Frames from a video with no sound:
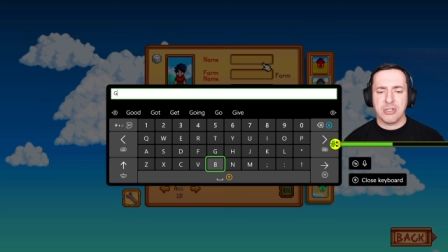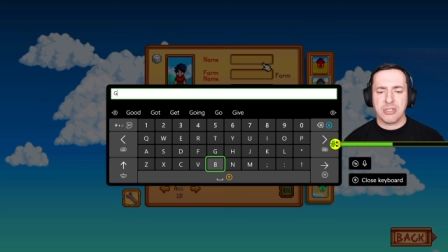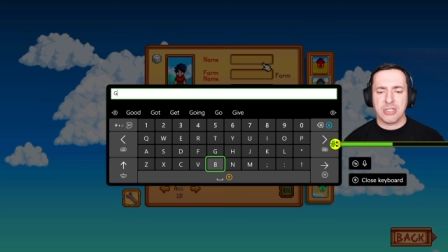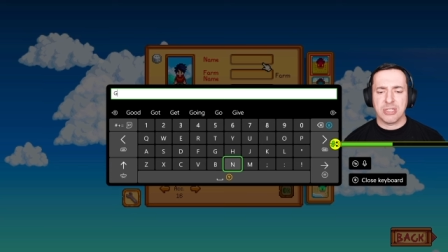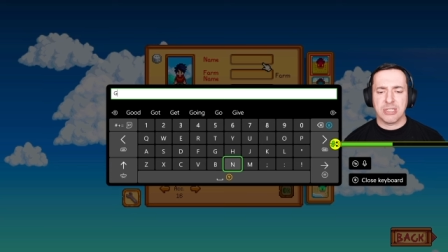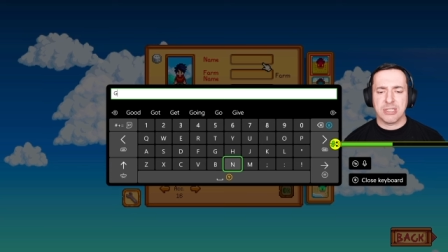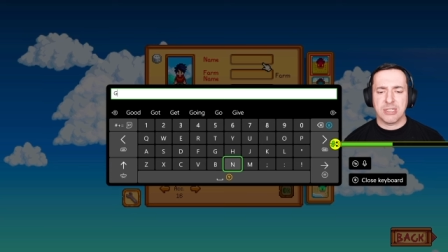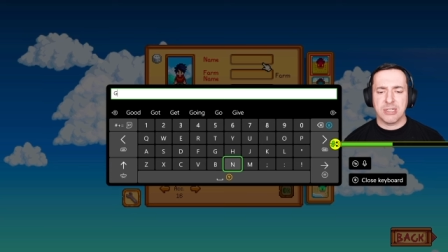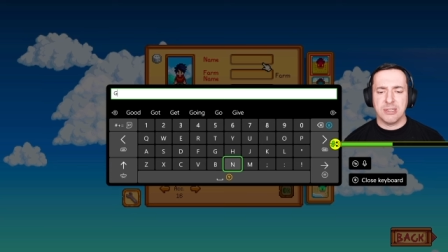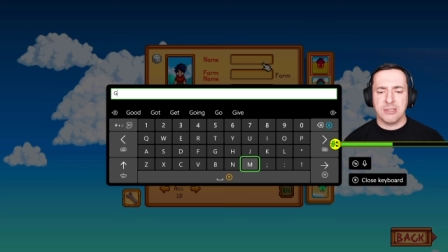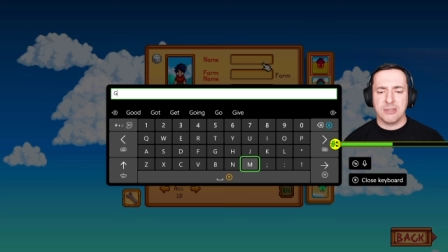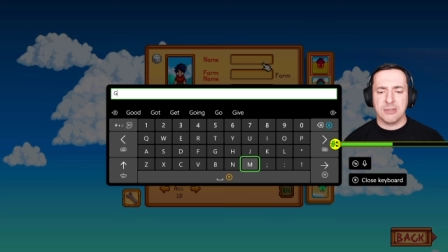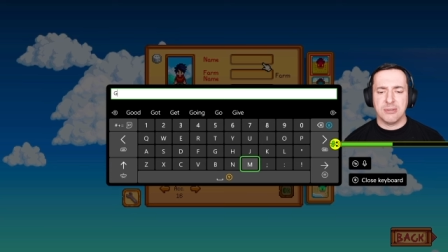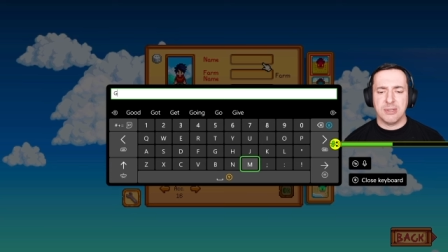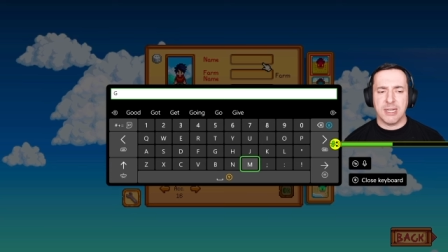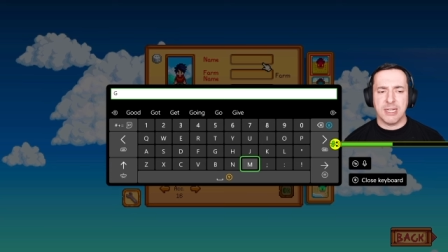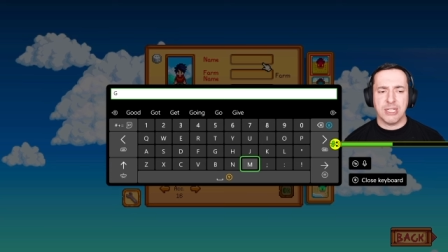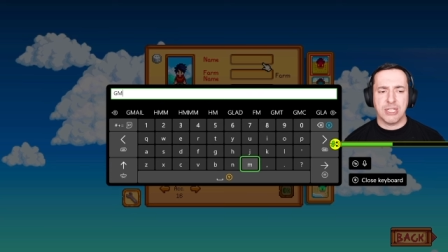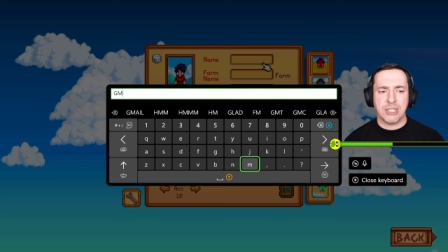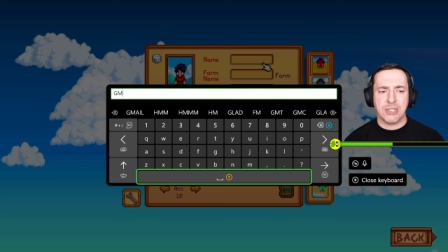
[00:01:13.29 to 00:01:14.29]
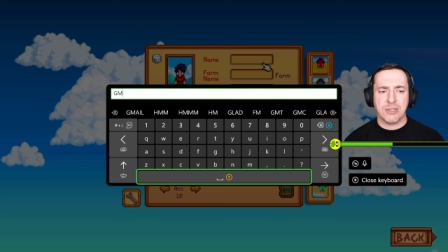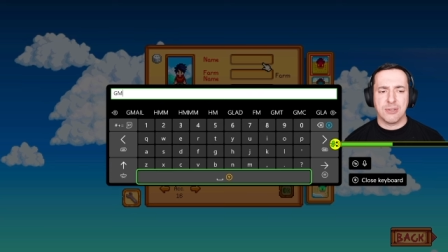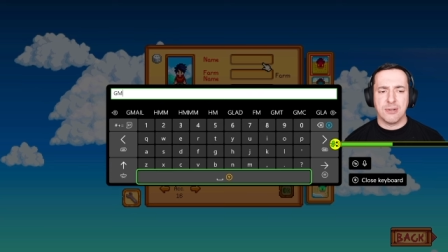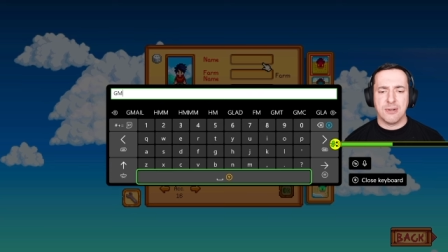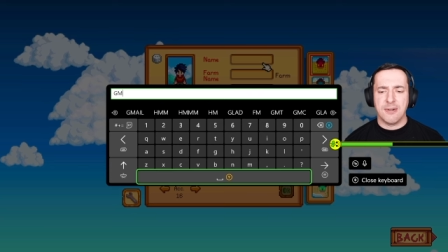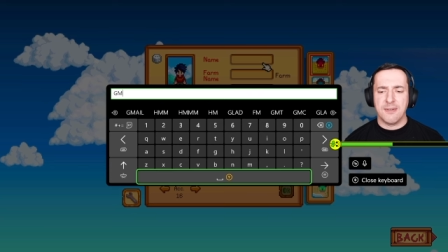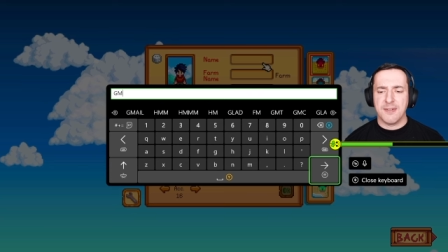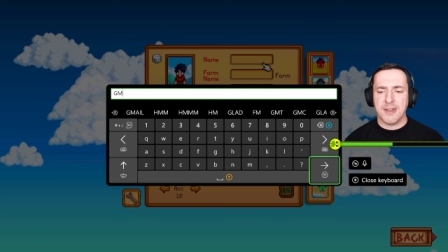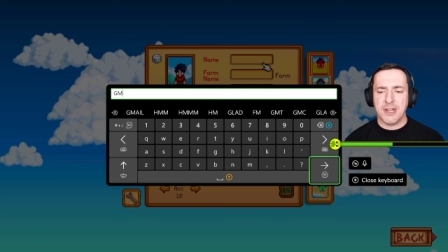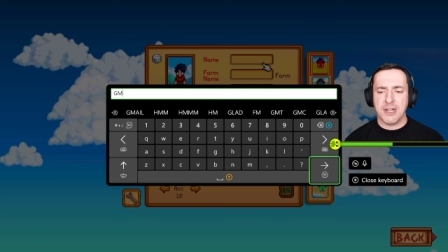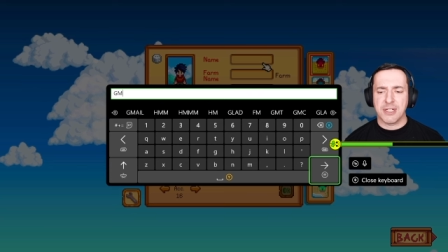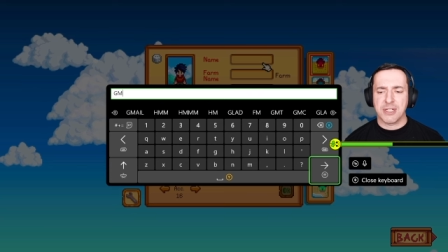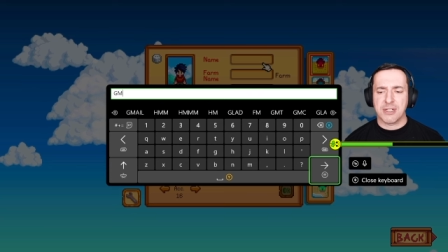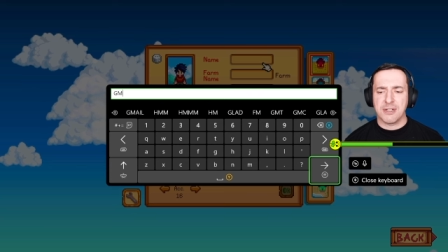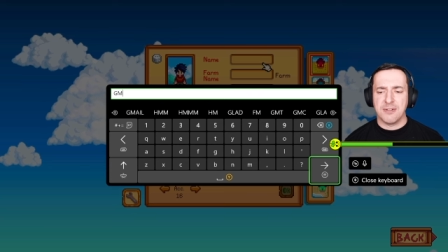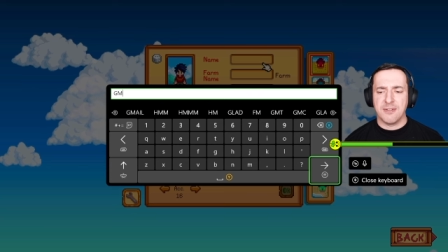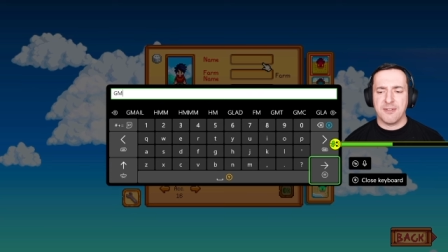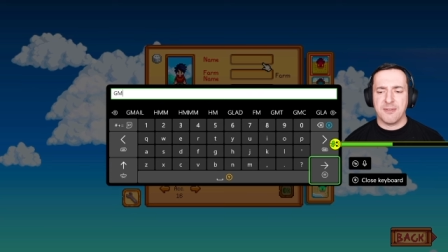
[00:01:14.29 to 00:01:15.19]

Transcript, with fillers: I'll just do a short version